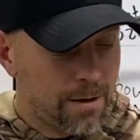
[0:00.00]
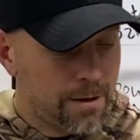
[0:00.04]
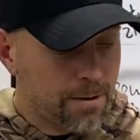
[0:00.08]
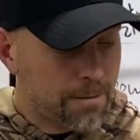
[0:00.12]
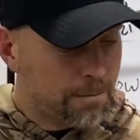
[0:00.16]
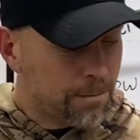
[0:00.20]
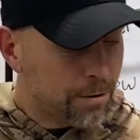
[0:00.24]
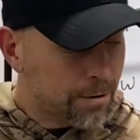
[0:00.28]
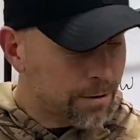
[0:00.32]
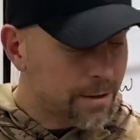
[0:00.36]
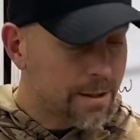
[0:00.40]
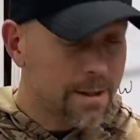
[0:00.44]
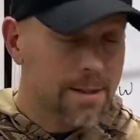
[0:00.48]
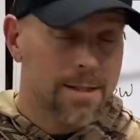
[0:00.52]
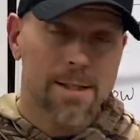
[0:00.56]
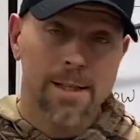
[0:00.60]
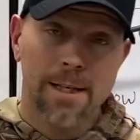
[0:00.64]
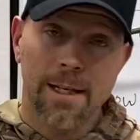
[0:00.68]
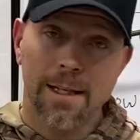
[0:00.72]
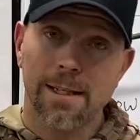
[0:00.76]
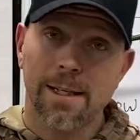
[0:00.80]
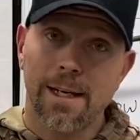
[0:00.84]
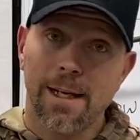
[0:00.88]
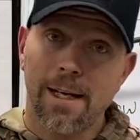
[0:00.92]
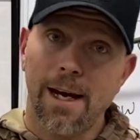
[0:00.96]
put this
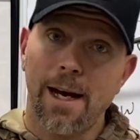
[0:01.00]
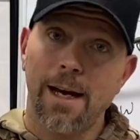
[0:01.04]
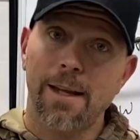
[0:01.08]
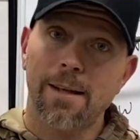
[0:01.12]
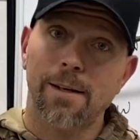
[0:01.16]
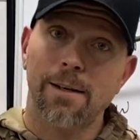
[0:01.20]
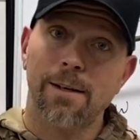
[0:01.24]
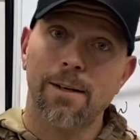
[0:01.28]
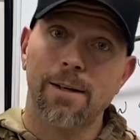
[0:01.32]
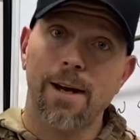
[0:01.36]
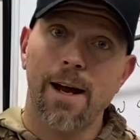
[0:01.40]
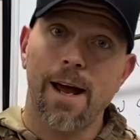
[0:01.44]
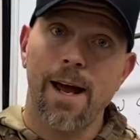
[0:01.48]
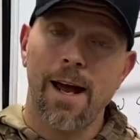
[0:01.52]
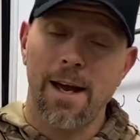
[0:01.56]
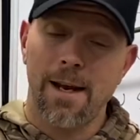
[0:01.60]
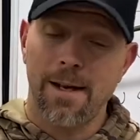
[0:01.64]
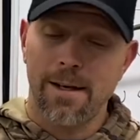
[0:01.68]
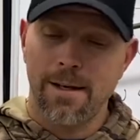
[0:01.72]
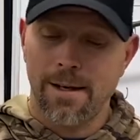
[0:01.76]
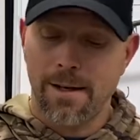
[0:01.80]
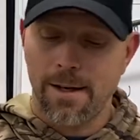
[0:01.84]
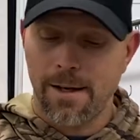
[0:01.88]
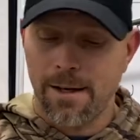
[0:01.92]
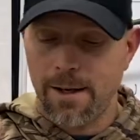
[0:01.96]
thing together
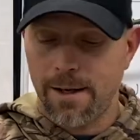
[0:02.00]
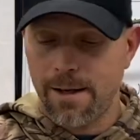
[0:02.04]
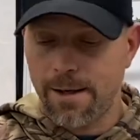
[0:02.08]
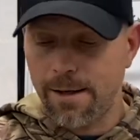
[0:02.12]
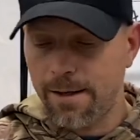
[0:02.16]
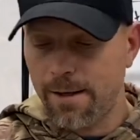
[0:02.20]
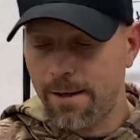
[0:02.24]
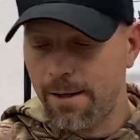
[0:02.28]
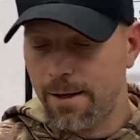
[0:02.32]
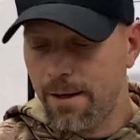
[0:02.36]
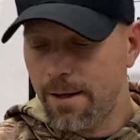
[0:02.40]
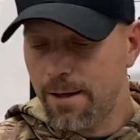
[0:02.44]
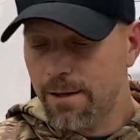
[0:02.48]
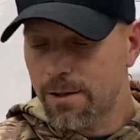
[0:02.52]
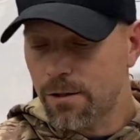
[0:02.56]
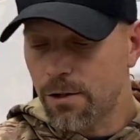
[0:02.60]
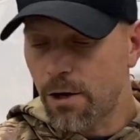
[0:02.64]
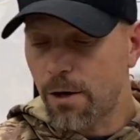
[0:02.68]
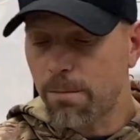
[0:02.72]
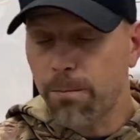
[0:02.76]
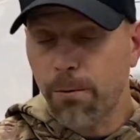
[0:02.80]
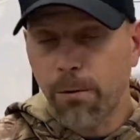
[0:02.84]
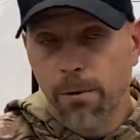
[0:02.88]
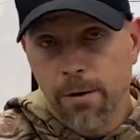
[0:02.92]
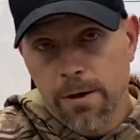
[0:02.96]
and
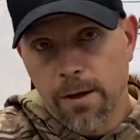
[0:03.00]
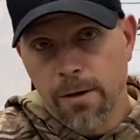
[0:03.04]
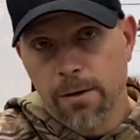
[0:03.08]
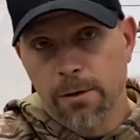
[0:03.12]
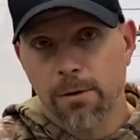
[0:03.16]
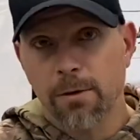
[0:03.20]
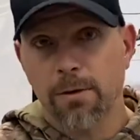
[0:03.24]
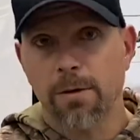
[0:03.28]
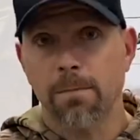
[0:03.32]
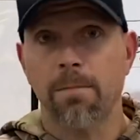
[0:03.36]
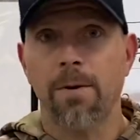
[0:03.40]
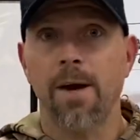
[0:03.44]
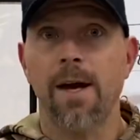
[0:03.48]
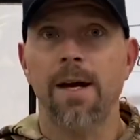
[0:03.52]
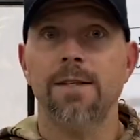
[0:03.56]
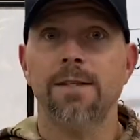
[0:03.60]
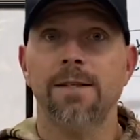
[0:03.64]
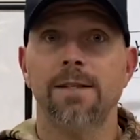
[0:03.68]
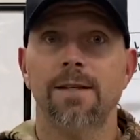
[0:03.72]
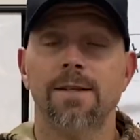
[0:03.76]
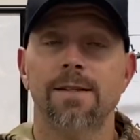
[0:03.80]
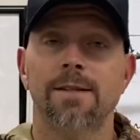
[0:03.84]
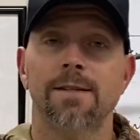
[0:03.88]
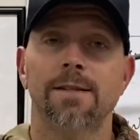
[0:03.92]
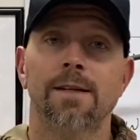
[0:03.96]
start putting it through the
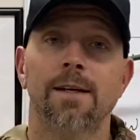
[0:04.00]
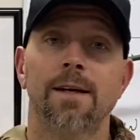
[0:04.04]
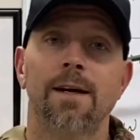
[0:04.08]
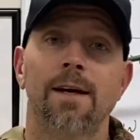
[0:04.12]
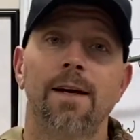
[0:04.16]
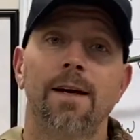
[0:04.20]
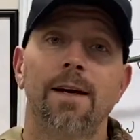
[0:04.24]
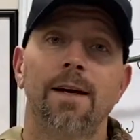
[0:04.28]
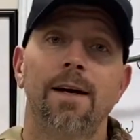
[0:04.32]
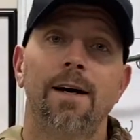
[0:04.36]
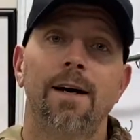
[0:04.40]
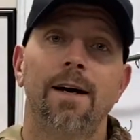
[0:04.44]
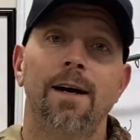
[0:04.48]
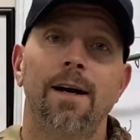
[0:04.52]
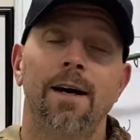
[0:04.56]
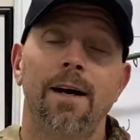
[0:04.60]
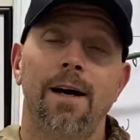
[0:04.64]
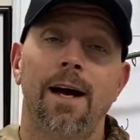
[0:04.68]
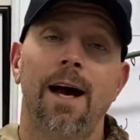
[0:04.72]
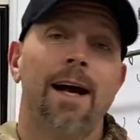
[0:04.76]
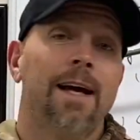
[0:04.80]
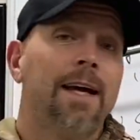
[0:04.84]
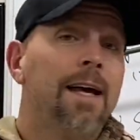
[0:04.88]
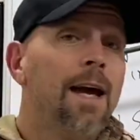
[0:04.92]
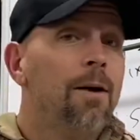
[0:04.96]
paces.
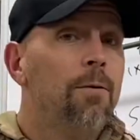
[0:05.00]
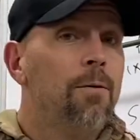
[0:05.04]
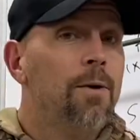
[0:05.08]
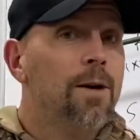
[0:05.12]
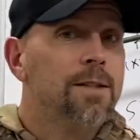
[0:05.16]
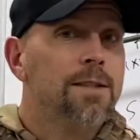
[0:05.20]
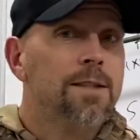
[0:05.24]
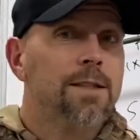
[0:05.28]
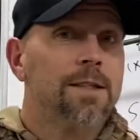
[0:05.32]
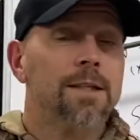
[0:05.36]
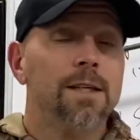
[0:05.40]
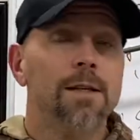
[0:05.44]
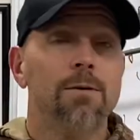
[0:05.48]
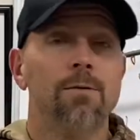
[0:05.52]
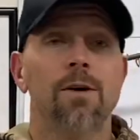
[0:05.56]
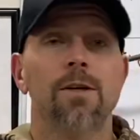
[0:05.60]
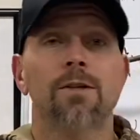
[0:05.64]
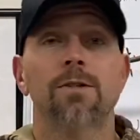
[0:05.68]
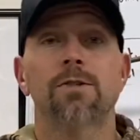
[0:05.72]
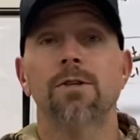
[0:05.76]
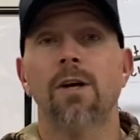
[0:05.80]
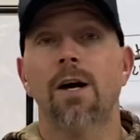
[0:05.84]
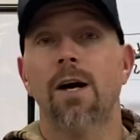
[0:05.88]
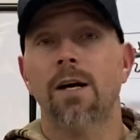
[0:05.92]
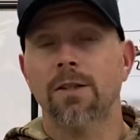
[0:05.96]
I can't wait to see
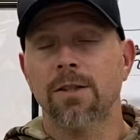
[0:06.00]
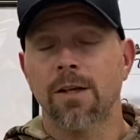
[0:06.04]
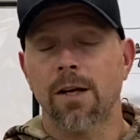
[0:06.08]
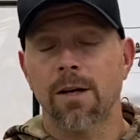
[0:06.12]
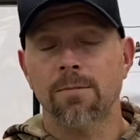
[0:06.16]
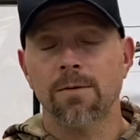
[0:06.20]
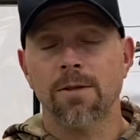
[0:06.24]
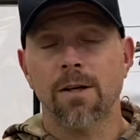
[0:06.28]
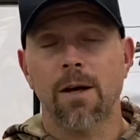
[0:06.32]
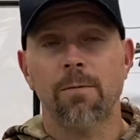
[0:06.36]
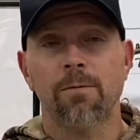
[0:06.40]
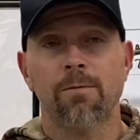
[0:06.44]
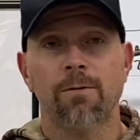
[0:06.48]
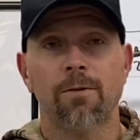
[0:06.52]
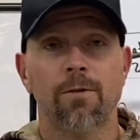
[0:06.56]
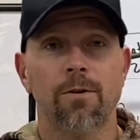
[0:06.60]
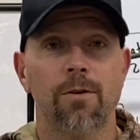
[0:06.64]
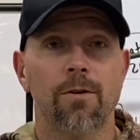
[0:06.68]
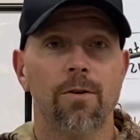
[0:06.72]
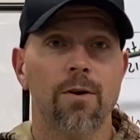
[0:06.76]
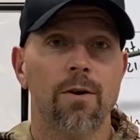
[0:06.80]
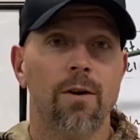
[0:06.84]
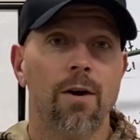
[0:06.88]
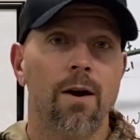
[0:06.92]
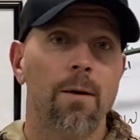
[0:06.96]
what Josh comes up
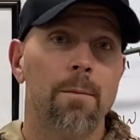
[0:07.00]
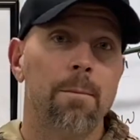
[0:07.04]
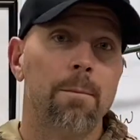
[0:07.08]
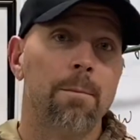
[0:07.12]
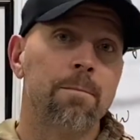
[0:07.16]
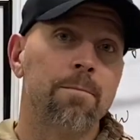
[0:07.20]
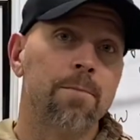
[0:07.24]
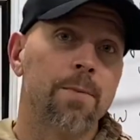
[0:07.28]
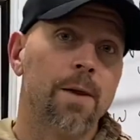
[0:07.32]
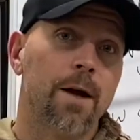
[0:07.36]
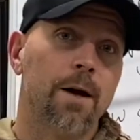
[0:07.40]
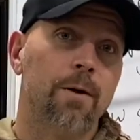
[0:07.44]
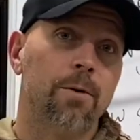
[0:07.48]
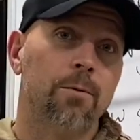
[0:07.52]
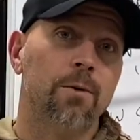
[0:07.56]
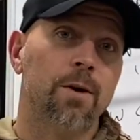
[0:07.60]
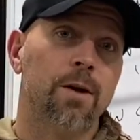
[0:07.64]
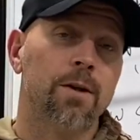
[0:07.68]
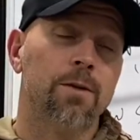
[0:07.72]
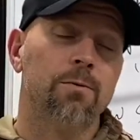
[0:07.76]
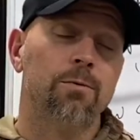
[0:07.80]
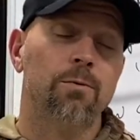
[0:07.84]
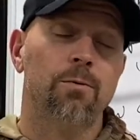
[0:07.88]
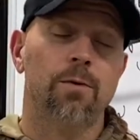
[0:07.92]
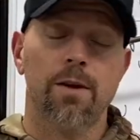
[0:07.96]

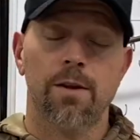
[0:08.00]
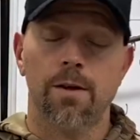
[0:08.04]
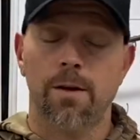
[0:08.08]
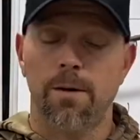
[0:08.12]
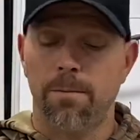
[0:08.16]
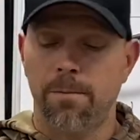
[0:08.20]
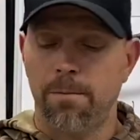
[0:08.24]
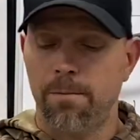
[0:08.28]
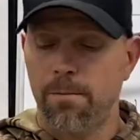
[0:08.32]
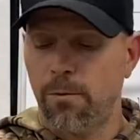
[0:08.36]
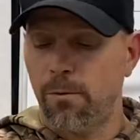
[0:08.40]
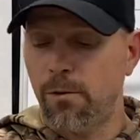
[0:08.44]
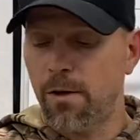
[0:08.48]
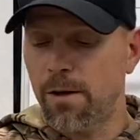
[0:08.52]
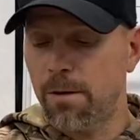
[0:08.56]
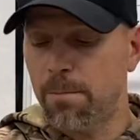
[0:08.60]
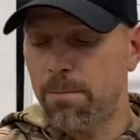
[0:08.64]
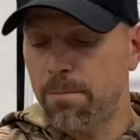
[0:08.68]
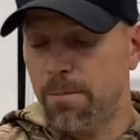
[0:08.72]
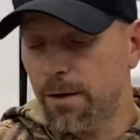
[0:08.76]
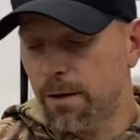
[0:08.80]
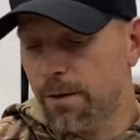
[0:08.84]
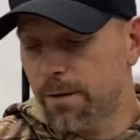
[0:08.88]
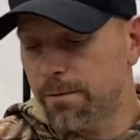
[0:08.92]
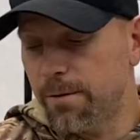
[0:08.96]
with a
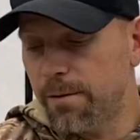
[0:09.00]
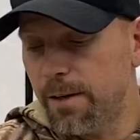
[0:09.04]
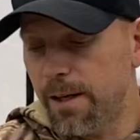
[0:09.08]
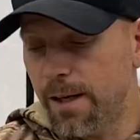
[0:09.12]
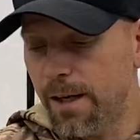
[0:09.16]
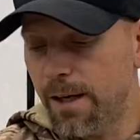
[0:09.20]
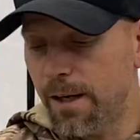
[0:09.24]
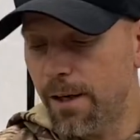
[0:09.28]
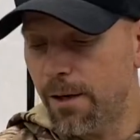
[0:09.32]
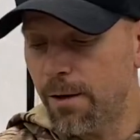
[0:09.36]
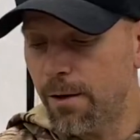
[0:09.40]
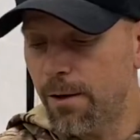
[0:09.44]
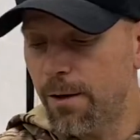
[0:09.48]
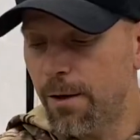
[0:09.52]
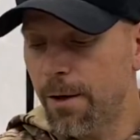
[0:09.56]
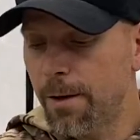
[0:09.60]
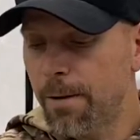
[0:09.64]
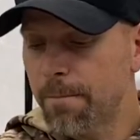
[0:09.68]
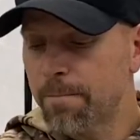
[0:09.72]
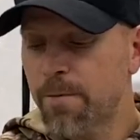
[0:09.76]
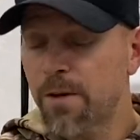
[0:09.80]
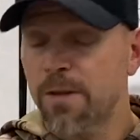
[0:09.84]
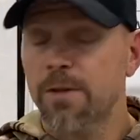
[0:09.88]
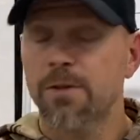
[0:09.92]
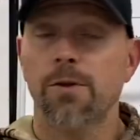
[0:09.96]
build video.
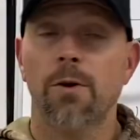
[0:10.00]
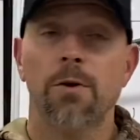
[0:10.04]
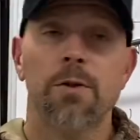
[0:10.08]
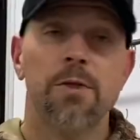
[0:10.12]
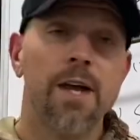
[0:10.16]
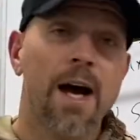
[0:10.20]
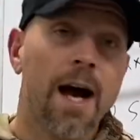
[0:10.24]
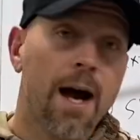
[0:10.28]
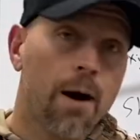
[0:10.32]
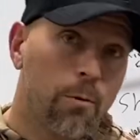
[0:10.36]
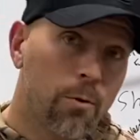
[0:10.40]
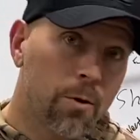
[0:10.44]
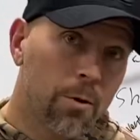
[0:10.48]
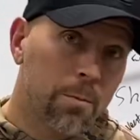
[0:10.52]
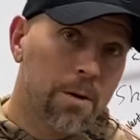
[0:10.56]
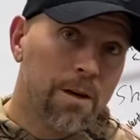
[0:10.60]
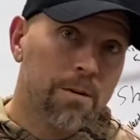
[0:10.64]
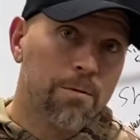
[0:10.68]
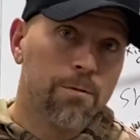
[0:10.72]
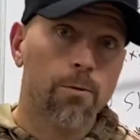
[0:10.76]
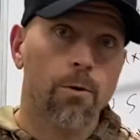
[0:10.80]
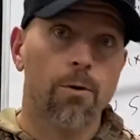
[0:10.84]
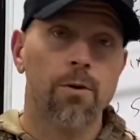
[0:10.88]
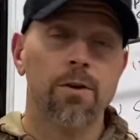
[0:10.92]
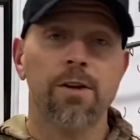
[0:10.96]
So that will be
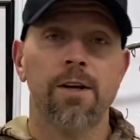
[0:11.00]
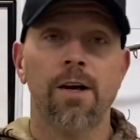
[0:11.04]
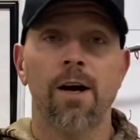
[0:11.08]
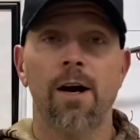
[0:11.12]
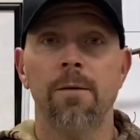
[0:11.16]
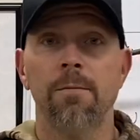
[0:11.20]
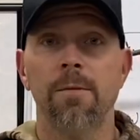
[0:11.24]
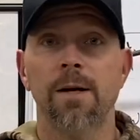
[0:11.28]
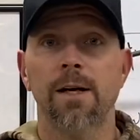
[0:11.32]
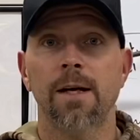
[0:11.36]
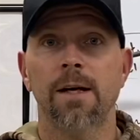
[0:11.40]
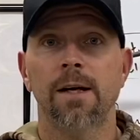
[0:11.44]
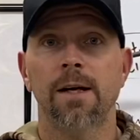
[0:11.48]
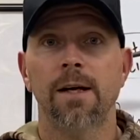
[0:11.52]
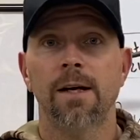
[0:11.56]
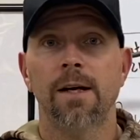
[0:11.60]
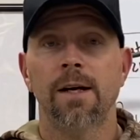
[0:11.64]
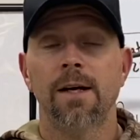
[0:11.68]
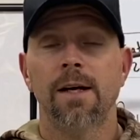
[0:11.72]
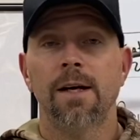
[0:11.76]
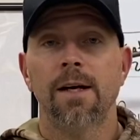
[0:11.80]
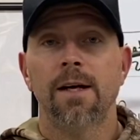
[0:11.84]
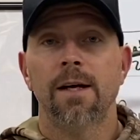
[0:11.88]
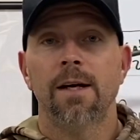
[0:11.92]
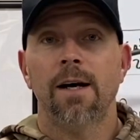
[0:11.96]
forthcoming.
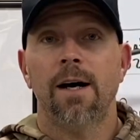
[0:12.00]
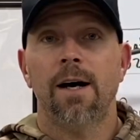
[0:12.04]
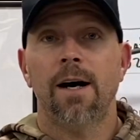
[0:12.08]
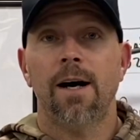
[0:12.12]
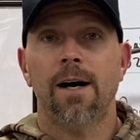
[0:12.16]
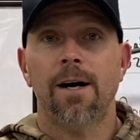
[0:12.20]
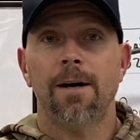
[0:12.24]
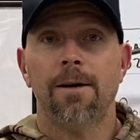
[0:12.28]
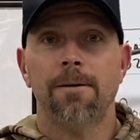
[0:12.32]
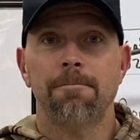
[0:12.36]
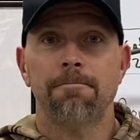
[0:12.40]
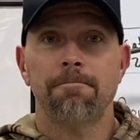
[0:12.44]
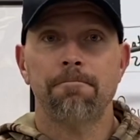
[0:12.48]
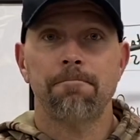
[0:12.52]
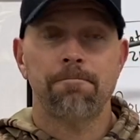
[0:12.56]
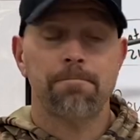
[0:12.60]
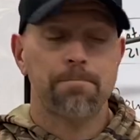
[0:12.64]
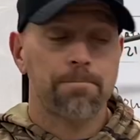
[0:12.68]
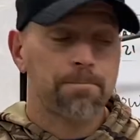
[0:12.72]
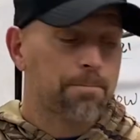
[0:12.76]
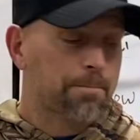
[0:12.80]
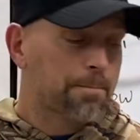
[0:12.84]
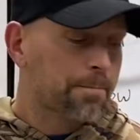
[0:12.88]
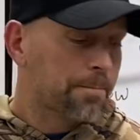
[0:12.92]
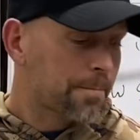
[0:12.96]

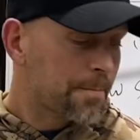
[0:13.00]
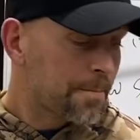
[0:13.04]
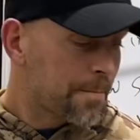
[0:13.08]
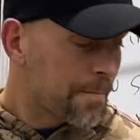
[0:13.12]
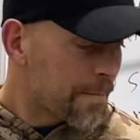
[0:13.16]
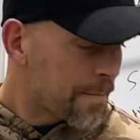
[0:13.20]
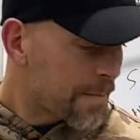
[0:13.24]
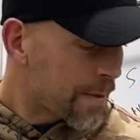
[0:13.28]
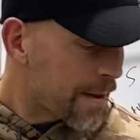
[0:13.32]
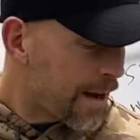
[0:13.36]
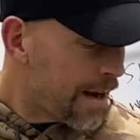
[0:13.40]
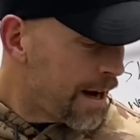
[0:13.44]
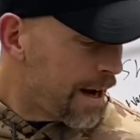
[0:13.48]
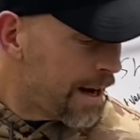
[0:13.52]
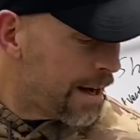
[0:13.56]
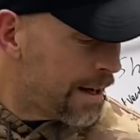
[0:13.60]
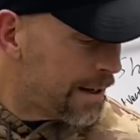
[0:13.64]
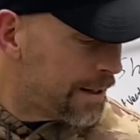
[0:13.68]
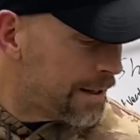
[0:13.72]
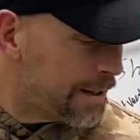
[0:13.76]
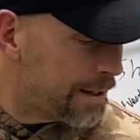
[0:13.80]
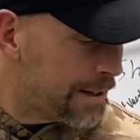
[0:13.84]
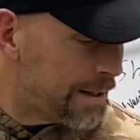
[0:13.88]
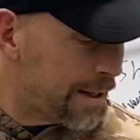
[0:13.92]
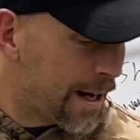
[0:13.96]

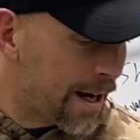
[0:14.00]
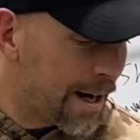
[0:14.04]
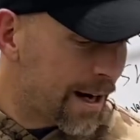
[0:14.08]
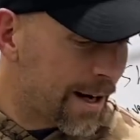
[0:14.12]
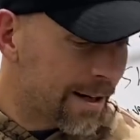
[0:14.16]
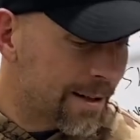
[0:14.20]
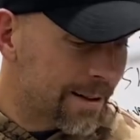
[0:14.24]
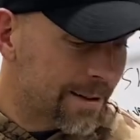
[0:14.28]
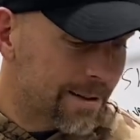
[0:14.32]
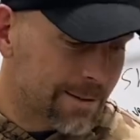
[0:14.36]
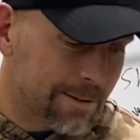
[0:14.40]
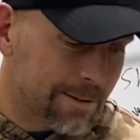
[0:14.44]
And yeah,